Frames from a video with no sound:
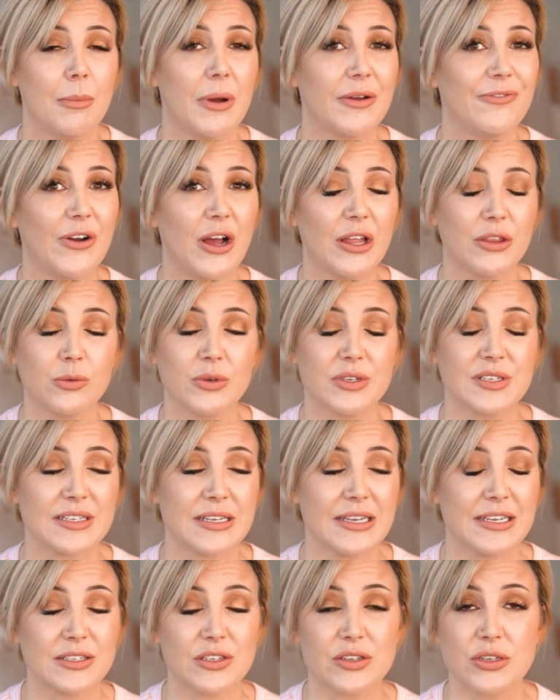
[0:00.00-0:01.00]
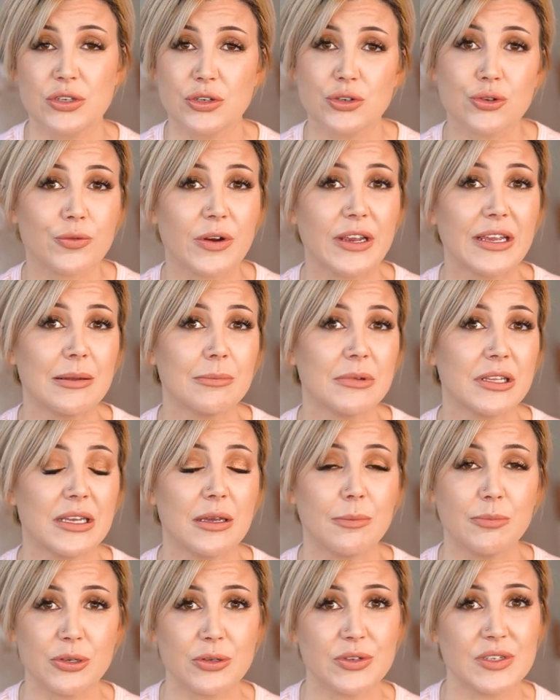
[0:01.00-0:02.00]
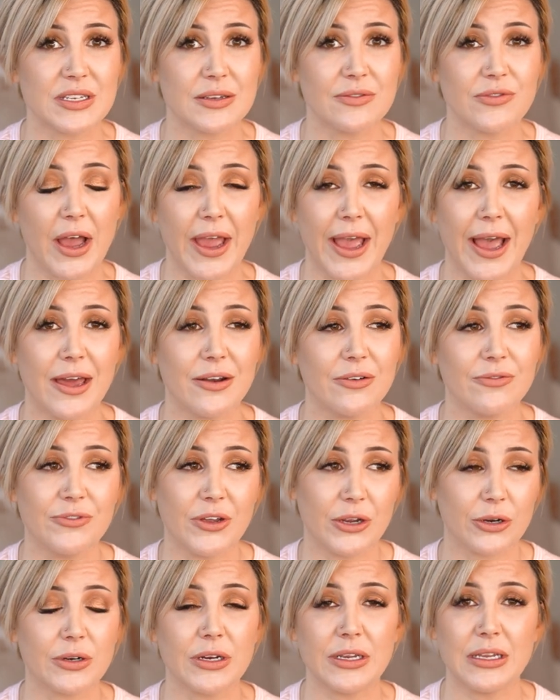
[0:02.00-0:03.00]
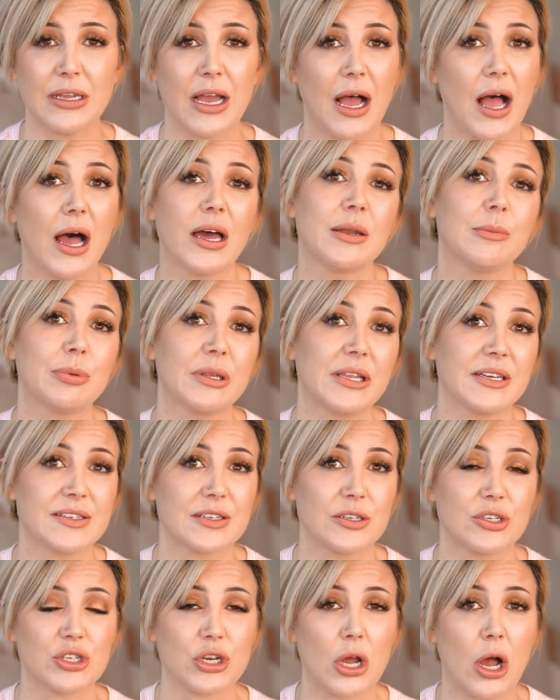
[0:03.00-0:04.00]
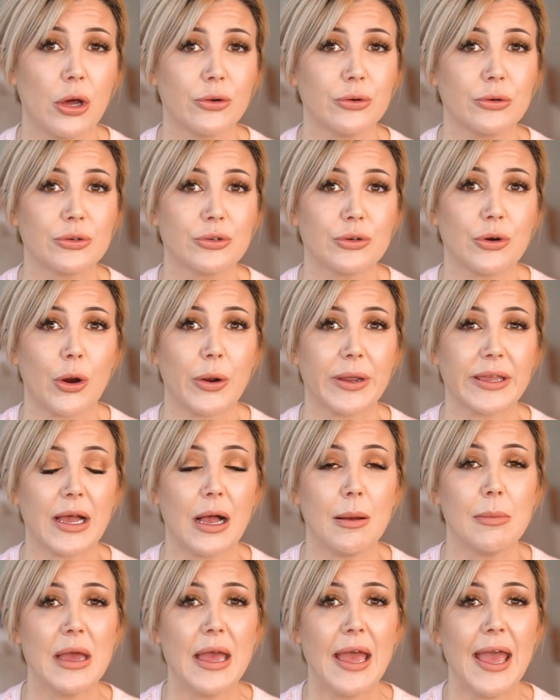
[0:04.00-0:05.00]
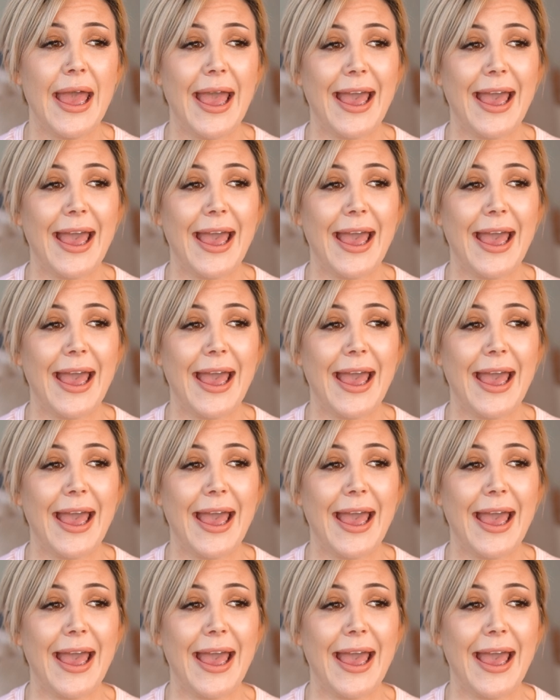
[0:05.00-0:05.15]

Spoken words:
My father was extremely abusive. I had a very unpleasant childhood growing up.